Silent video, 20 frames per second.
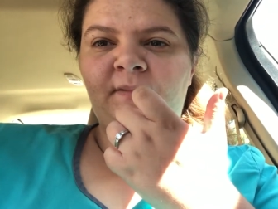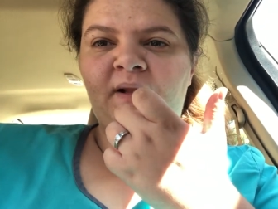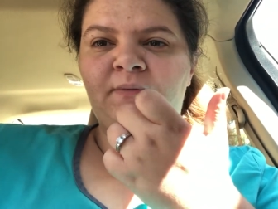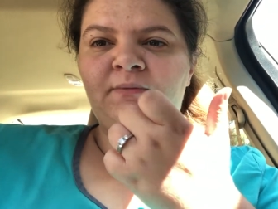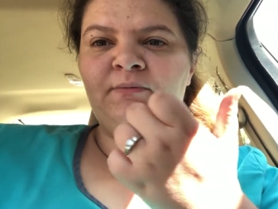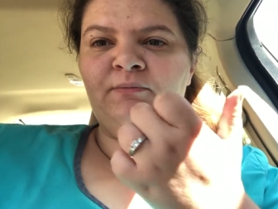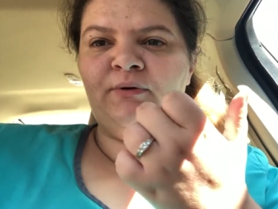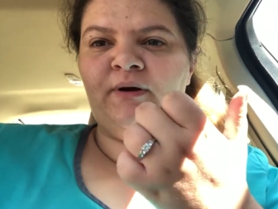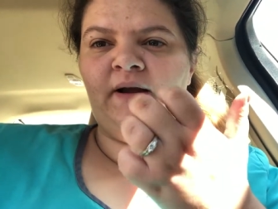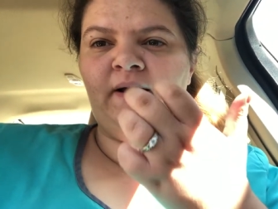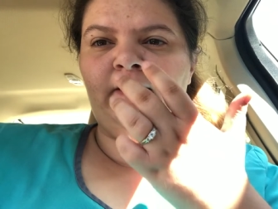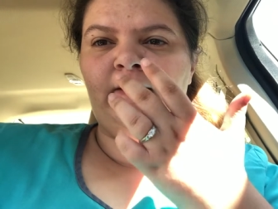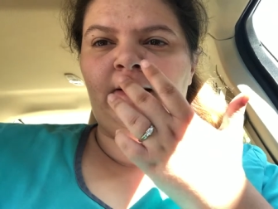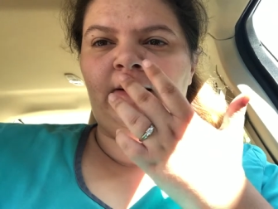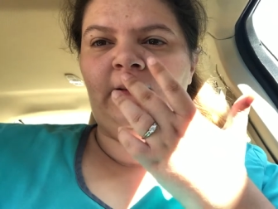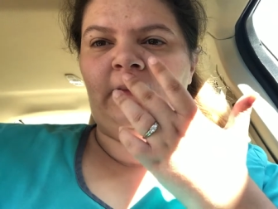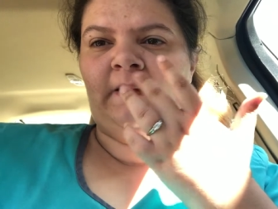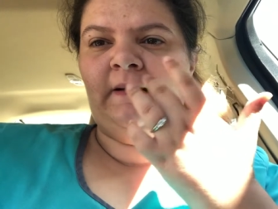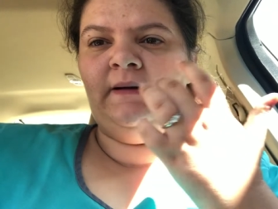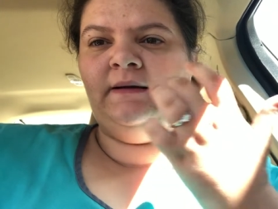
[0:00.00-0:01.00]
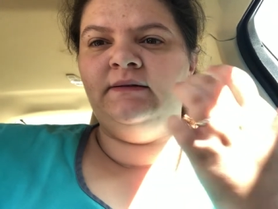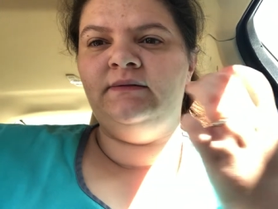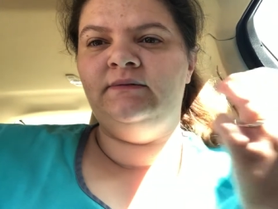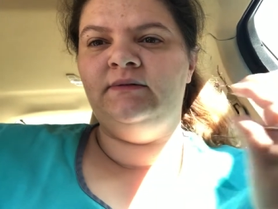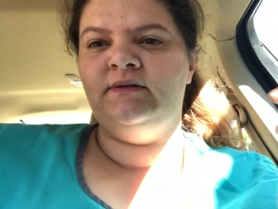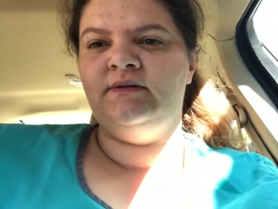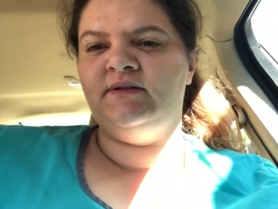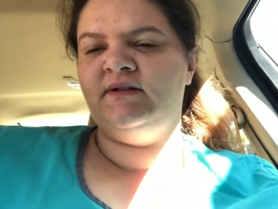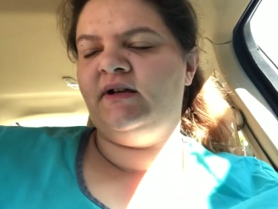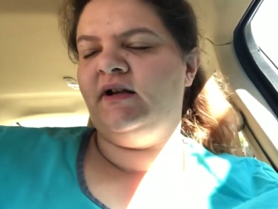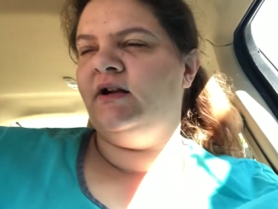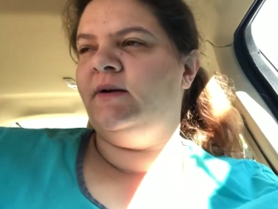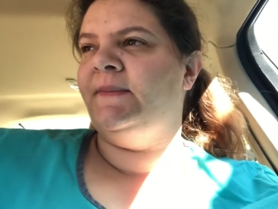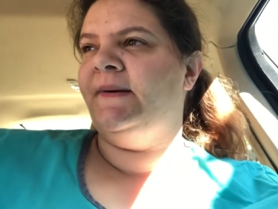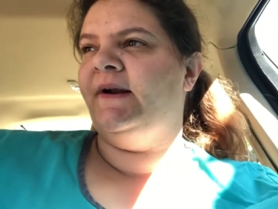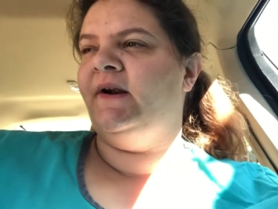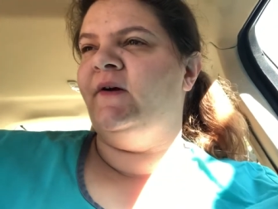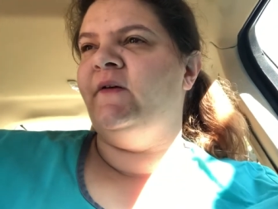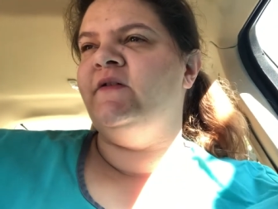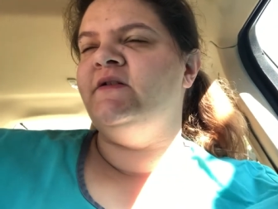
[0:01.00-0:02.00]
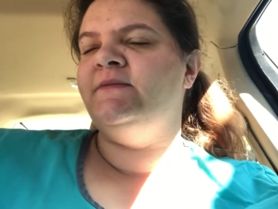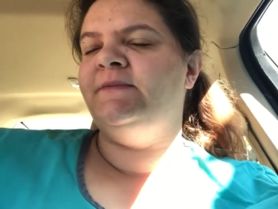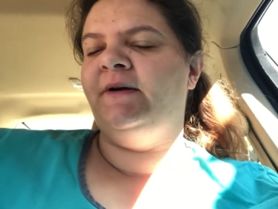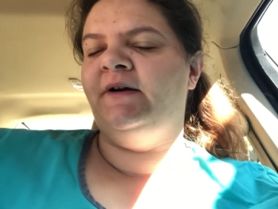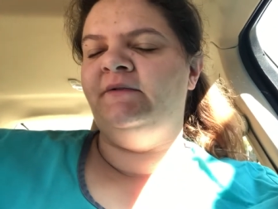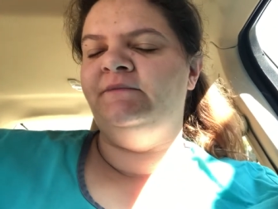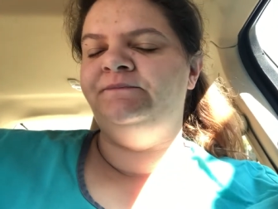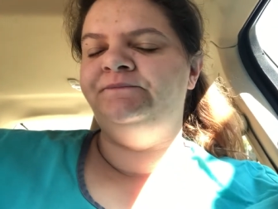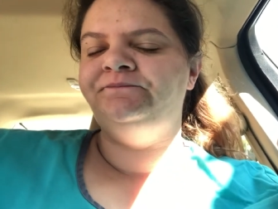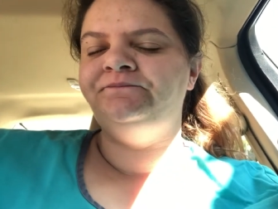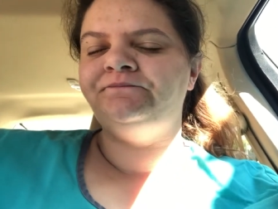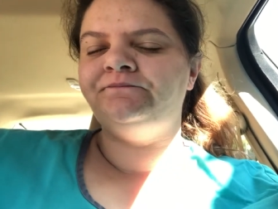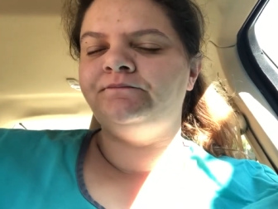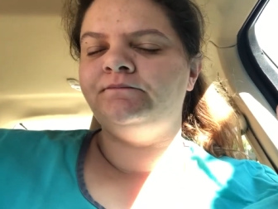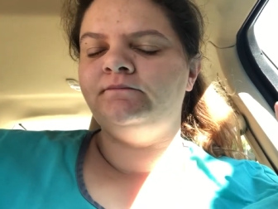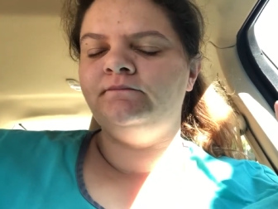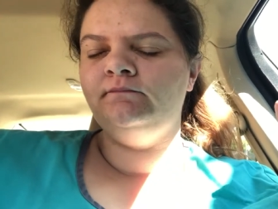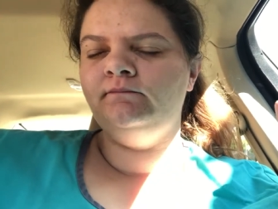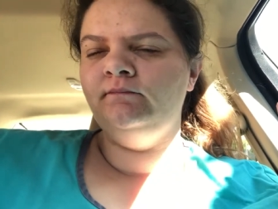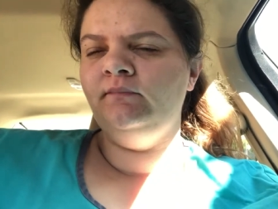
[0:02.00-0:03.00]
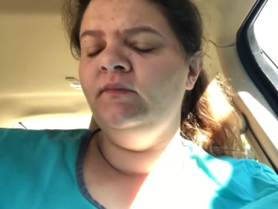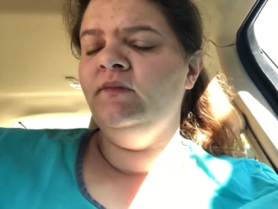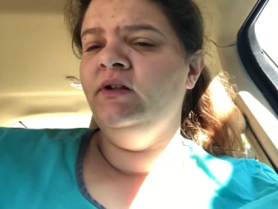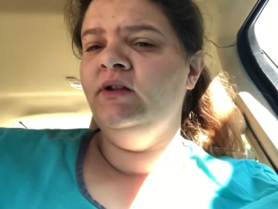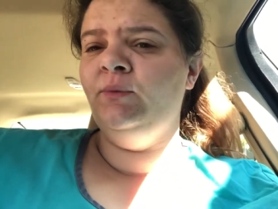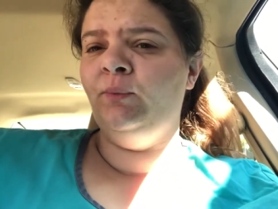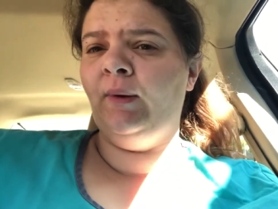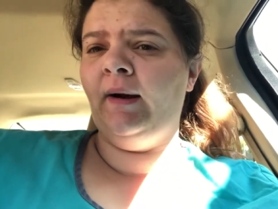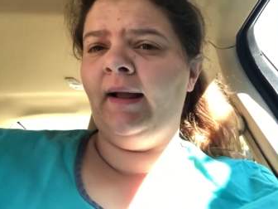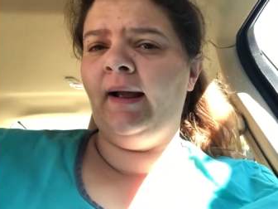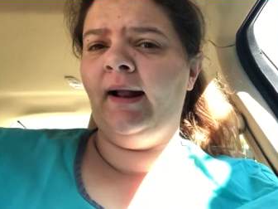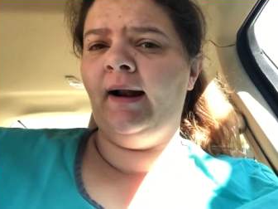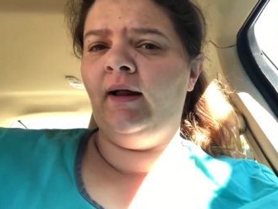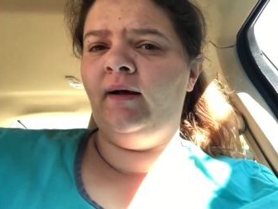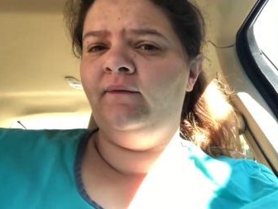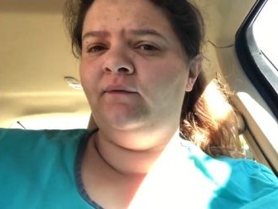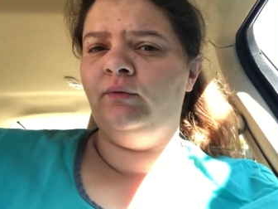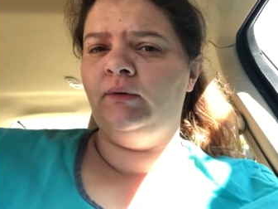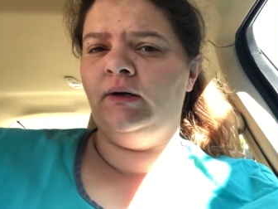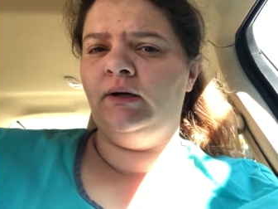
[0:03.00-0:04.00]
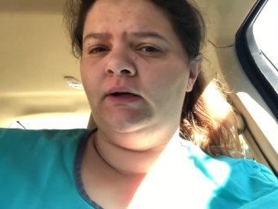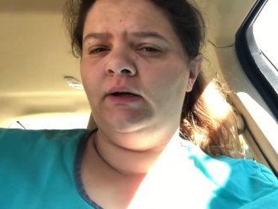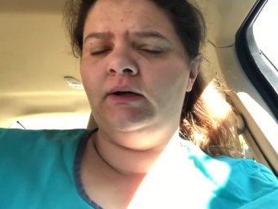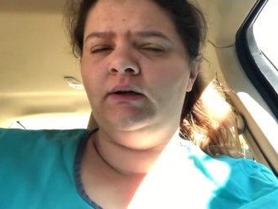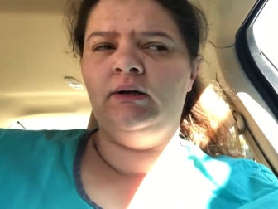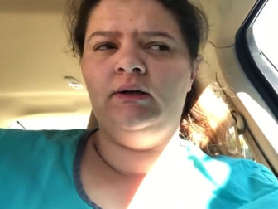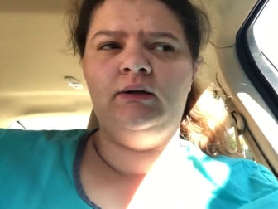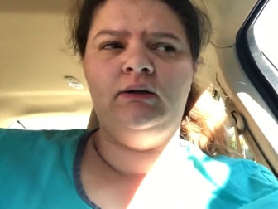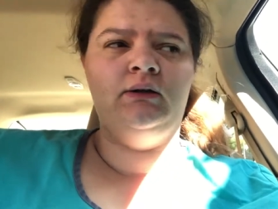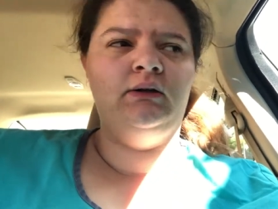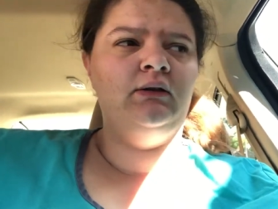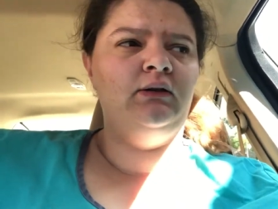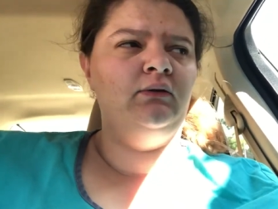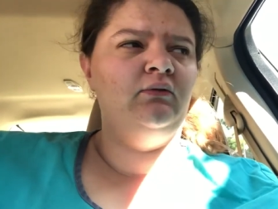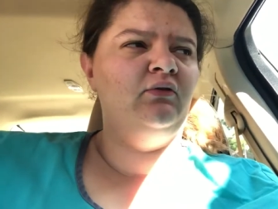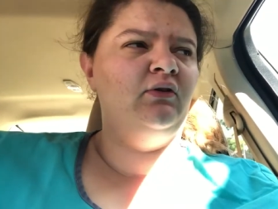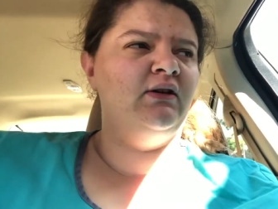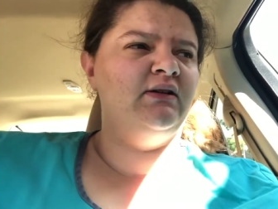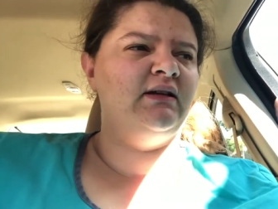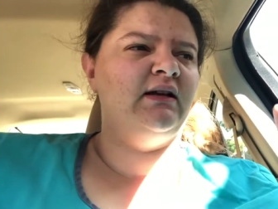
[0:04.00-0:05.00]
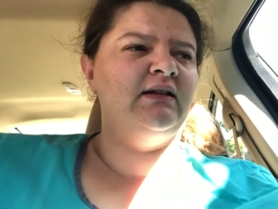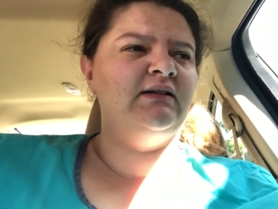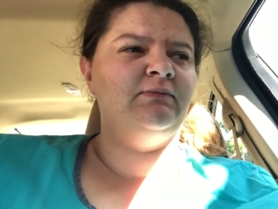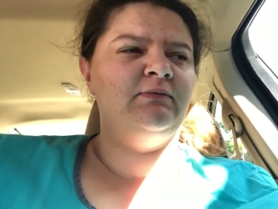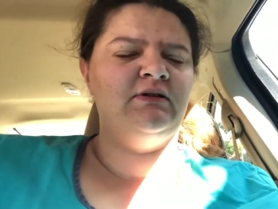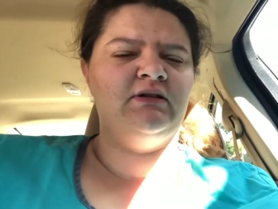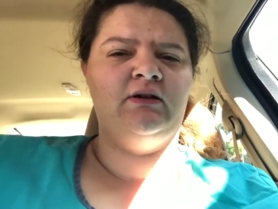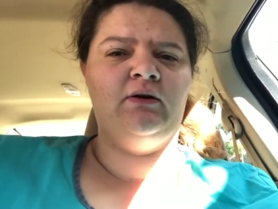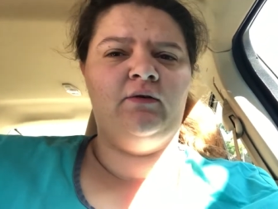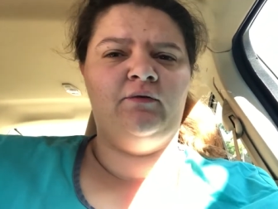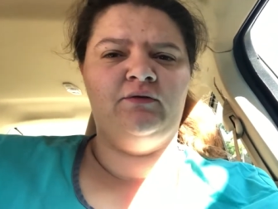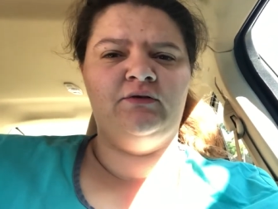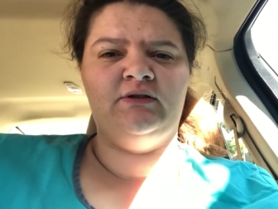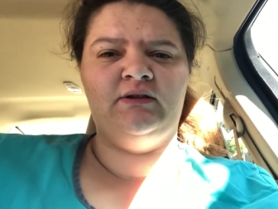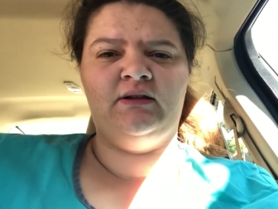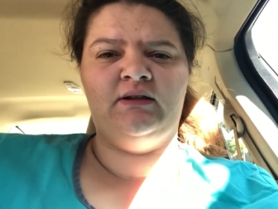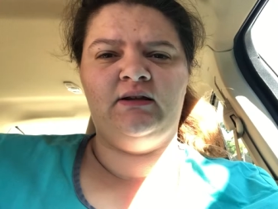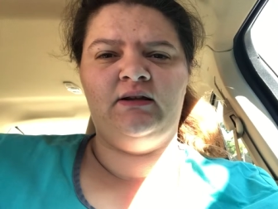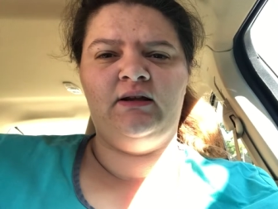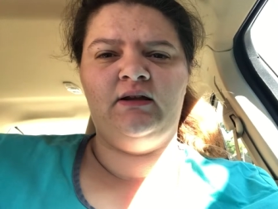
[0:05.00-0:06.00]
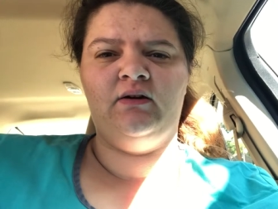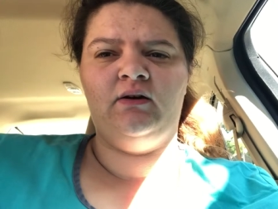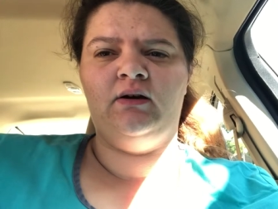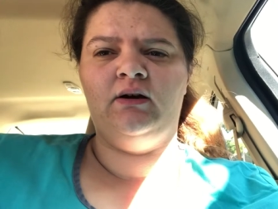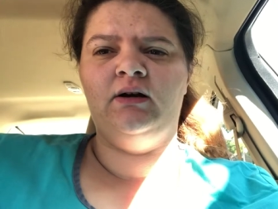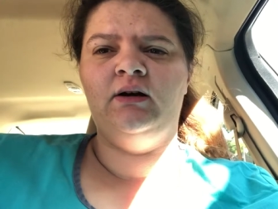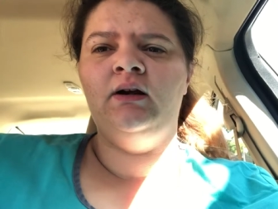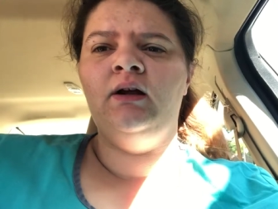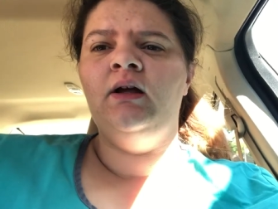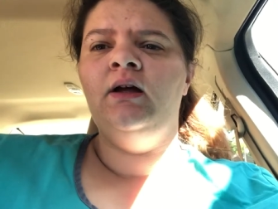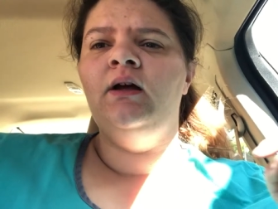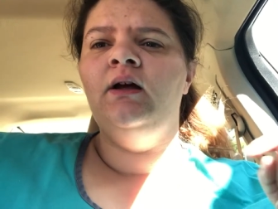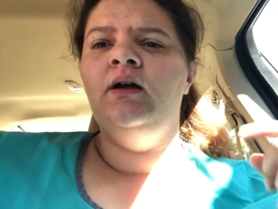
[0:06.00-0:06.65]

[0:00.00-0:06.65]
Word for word: I've been breaking out a lot. It's getting on my nerves, but then when I got off work, because I was supposed to go over to the ER,